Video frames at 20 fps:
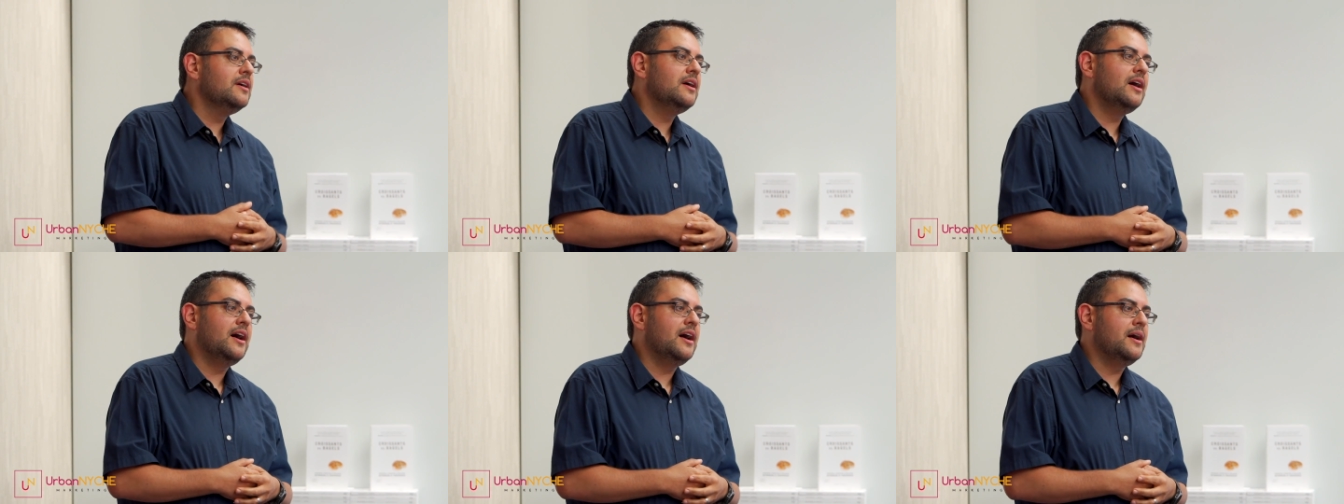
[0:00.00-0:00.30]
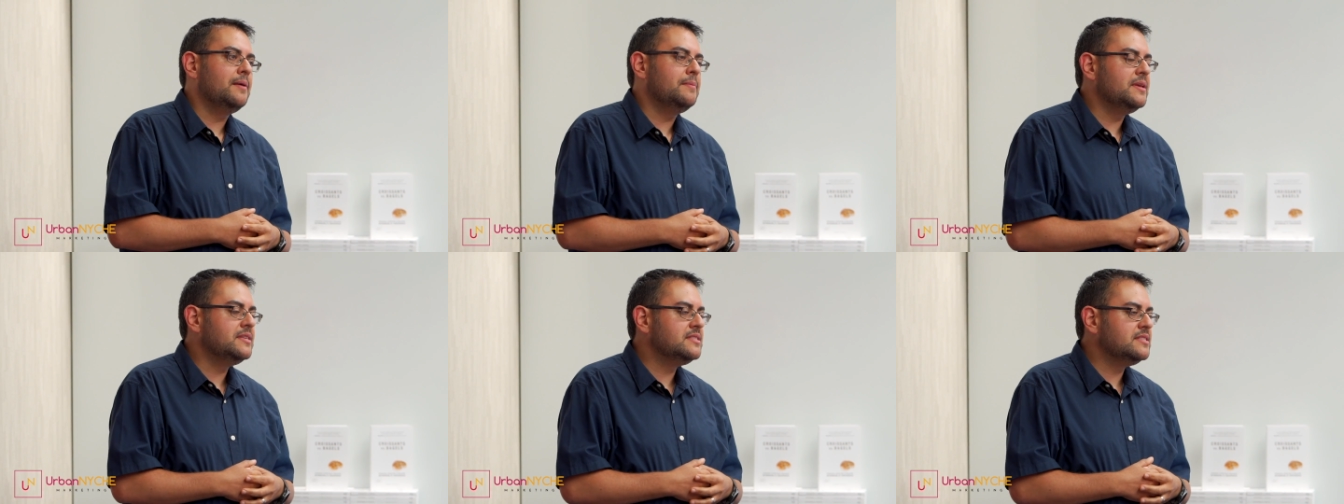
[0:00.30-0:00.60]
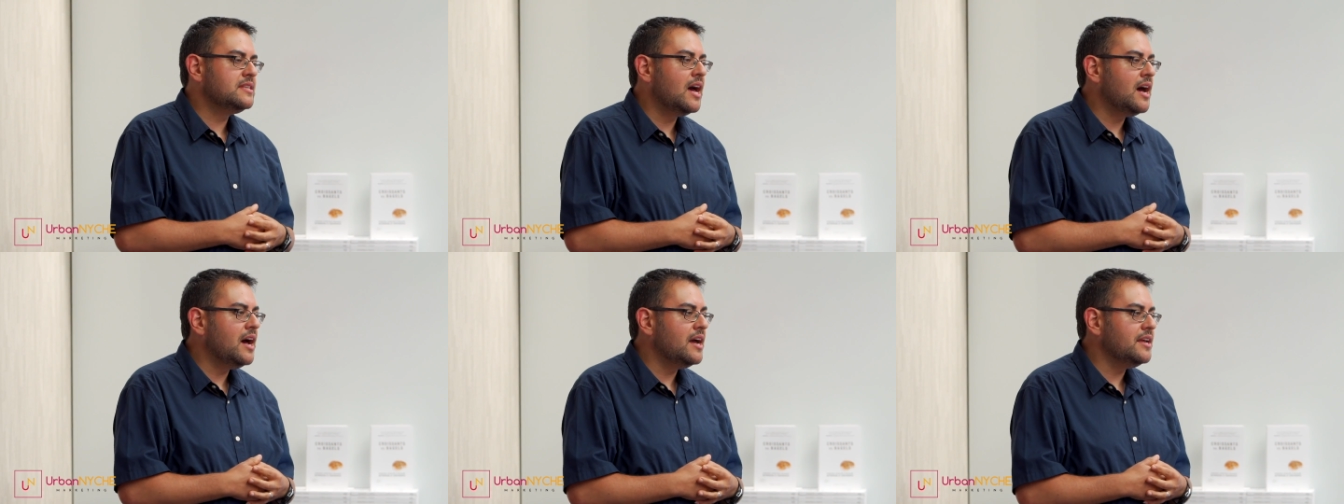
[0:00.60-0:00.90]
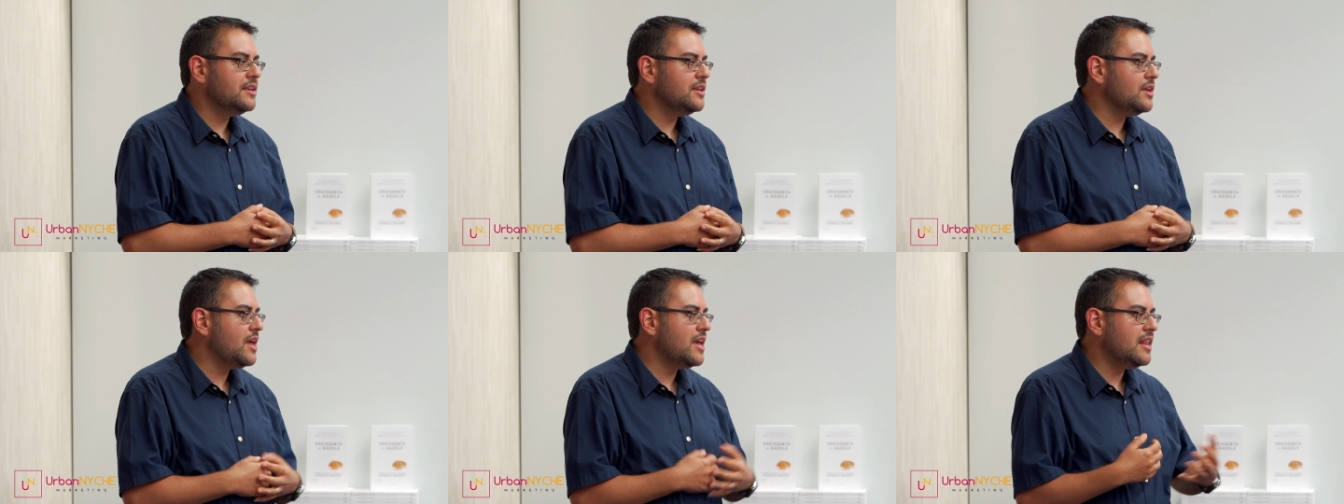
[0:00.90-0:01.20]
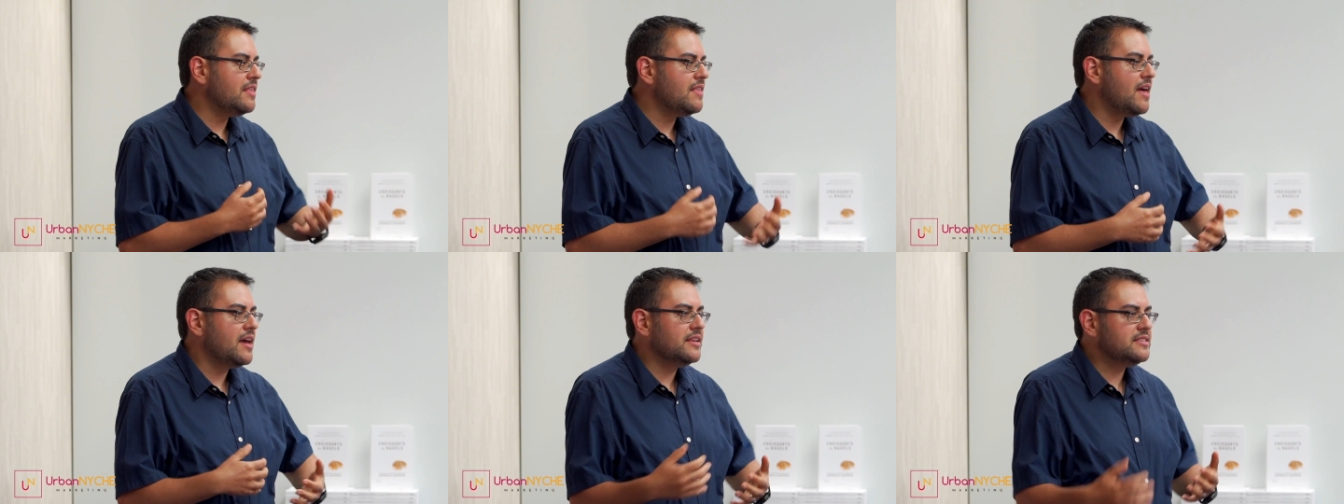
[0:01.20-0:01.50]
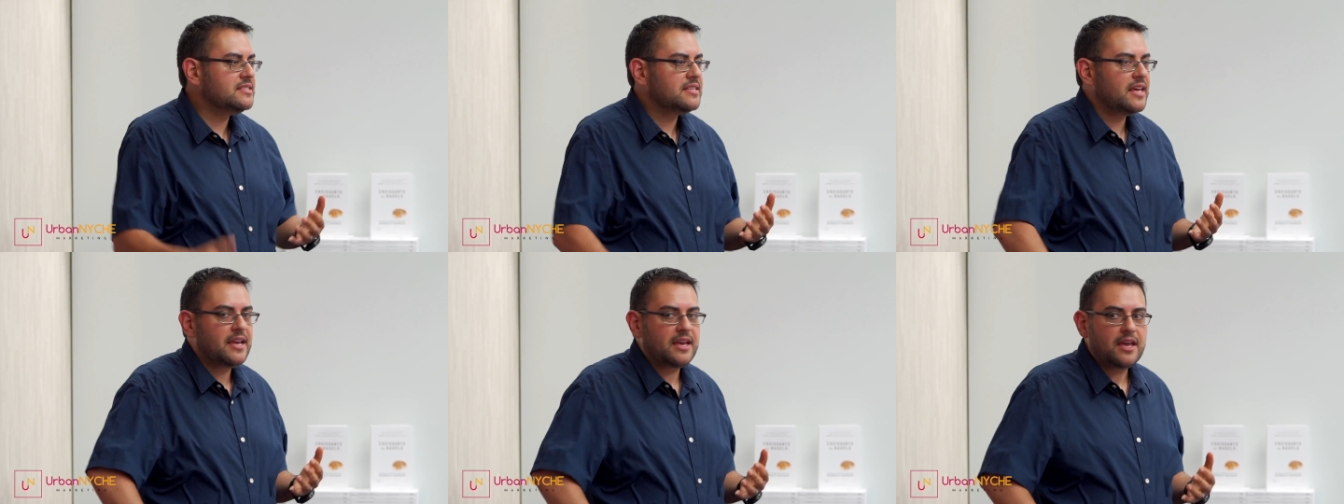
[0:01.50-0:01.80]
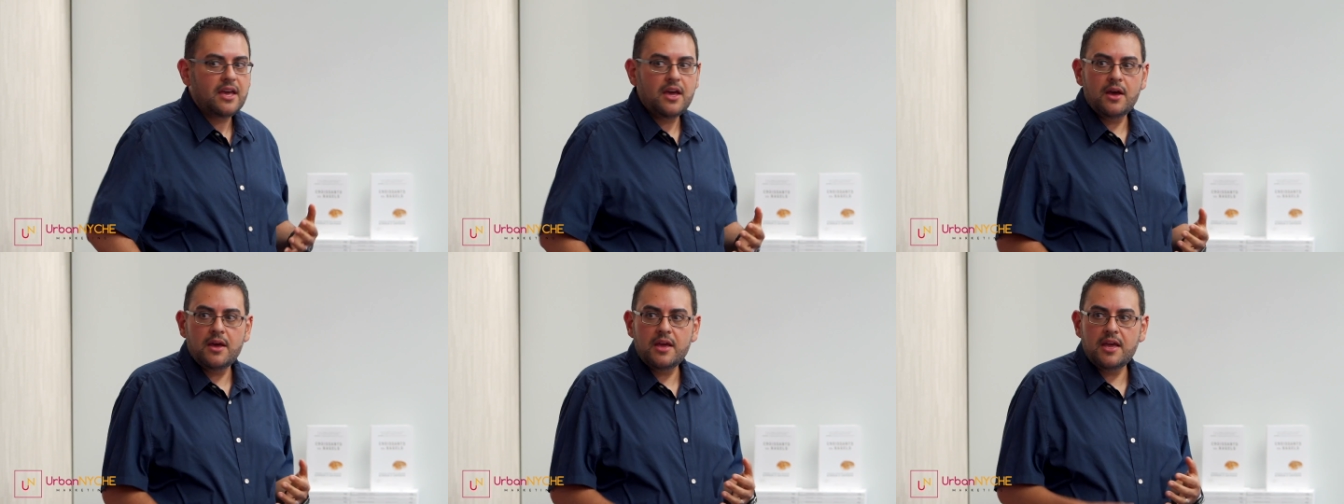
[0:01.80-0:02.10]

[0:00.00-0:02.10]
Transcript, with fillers: Um, it's not any of that. It's like,